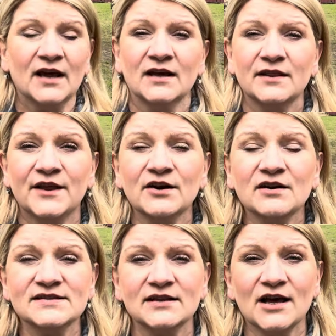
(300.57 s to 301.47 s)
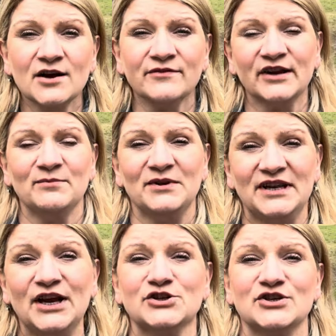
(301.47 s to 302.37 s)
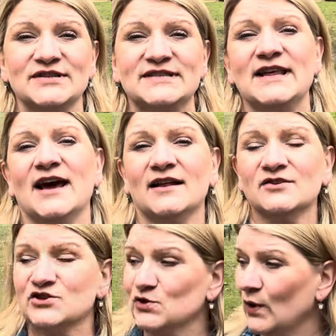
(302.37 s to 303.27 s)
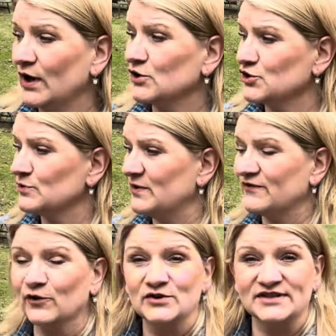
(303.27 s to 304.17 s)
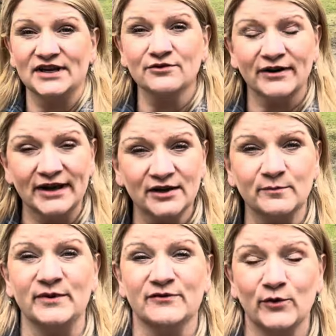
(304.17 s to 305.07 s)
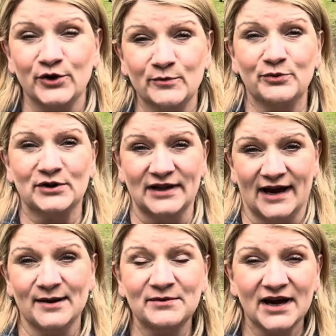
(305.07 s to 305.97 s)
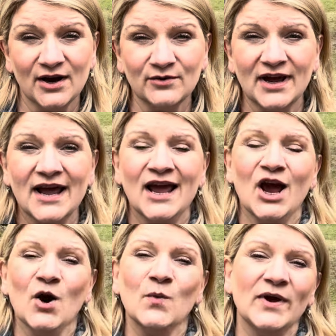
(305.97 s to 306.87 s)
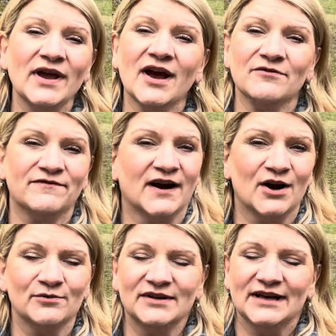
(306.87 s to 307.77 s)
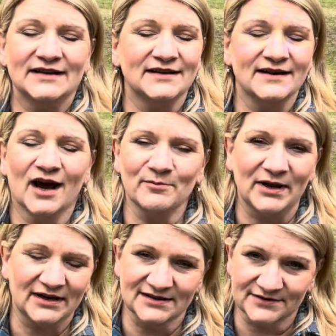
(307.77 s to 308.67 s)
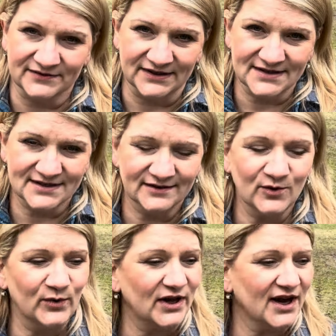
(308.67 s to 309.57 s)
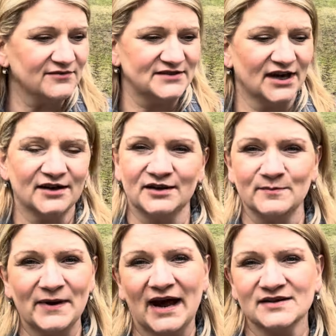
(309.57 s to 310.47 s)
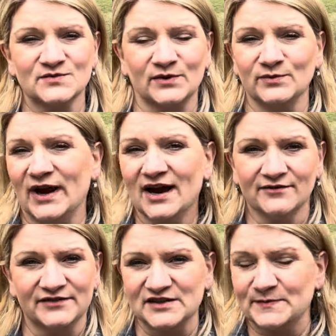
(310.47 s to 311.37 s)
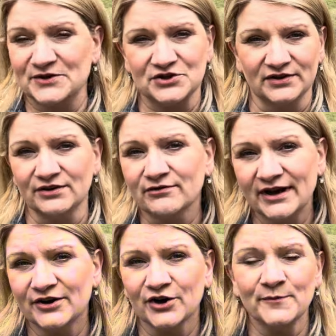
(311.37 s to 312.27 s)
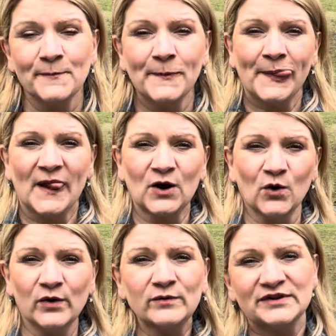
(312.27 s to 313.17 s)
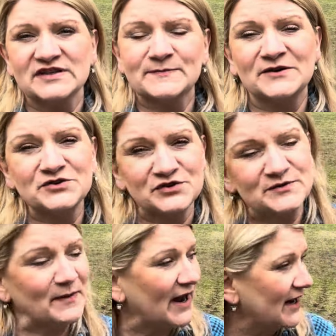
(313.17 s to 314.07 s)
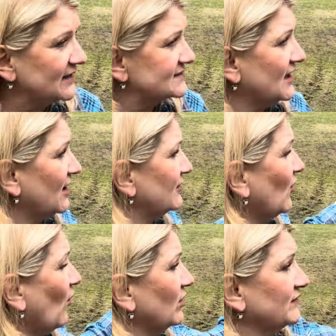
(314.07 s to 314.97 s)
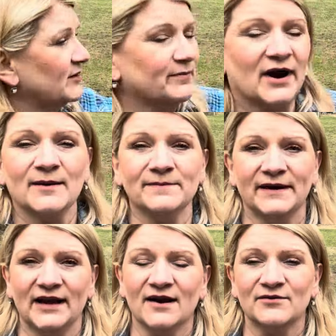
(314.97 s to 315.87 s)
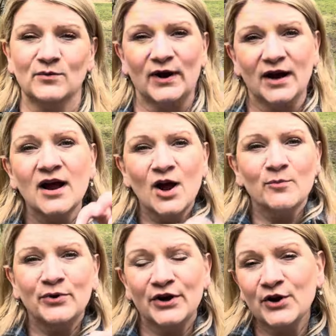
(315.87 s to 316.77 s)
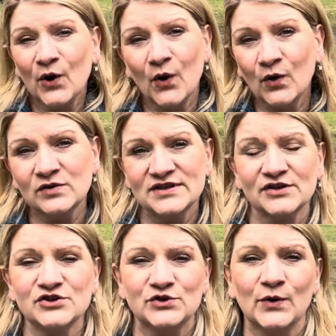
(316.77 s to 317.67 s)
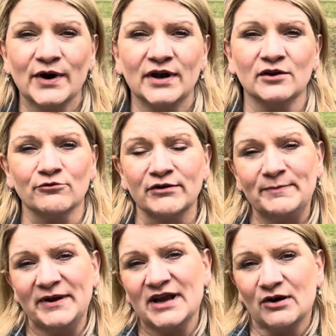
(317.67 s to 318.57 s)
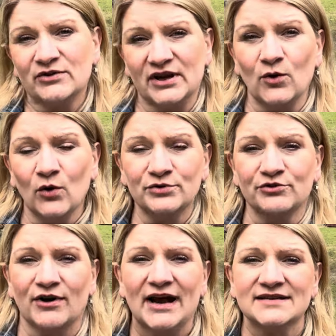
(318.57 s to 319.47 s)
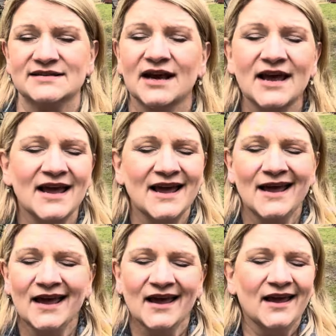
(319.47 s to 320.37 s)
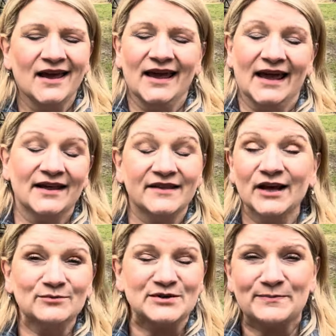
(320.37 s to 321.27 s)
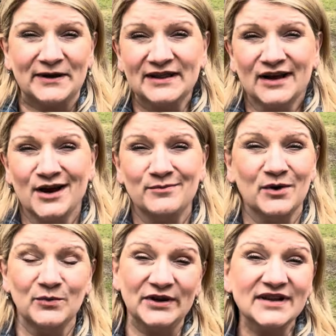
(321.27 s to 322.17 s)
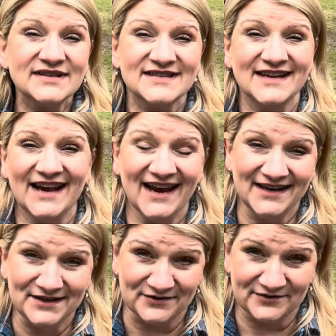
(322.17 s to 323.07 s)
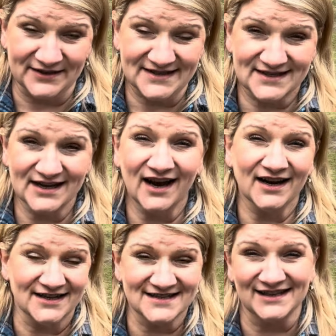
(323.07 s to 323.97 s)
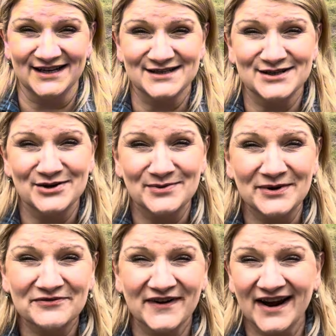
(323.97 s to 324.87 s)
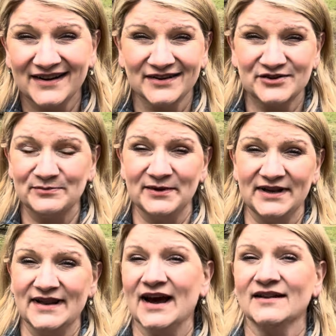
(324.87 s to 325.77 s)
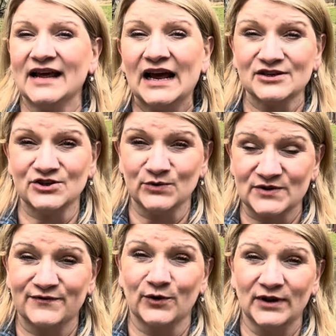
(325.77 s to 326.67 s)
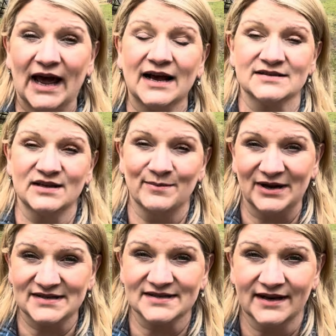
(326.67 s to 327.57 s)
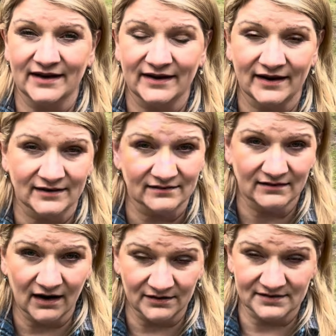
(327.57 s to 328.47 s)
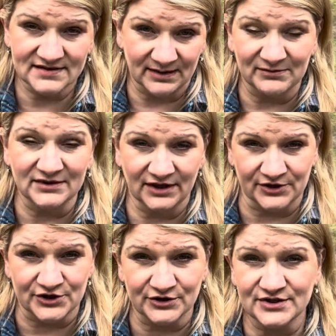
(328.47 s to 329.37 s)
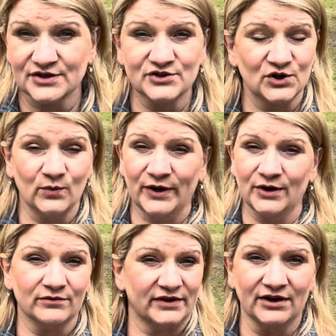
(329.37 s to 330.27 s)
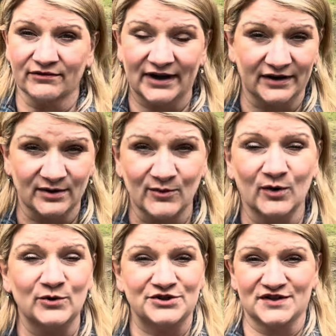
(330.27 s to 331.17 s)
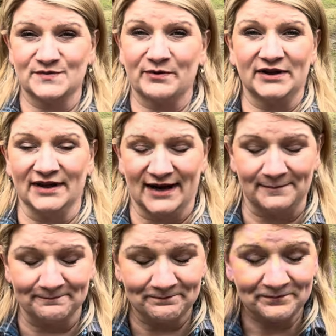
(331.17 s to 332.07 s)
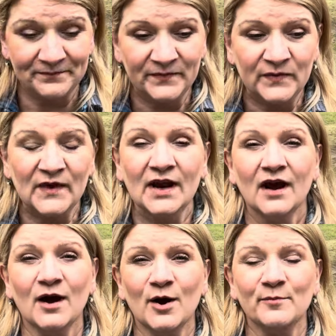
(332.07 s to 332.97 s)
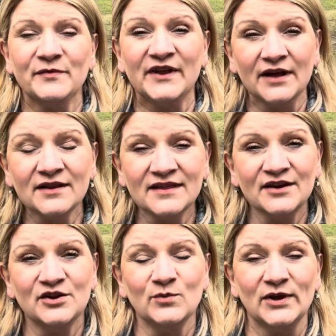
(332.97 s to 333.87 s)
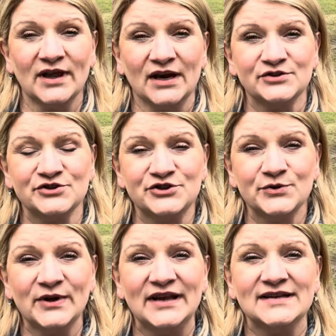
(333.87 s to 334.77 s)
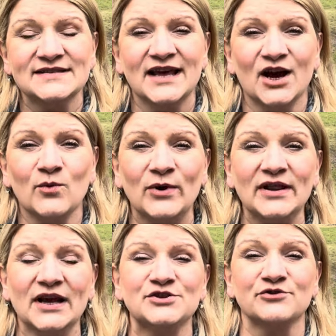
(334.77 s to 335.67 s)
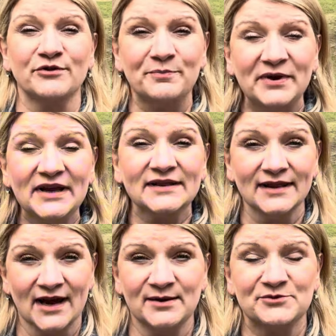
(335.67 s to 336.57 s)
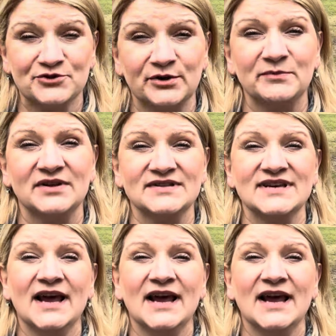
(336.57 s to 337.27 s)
There is a lot of recommendations that soil should be first aerated before you put lime down. We have found that it did not make a difference. We have done in the past, well, we have the special aerator, going with the special spikes on all of the property everywhere, putting holes in the soil, ripping out the old grass, and then we spread lime. We didn't see any difference, honestly. So we find it to be not as useful as they may say in some literatures. So we don't aerate anymore, we just spread lime. The other thing that we like to do is that we like to repeat lime treatments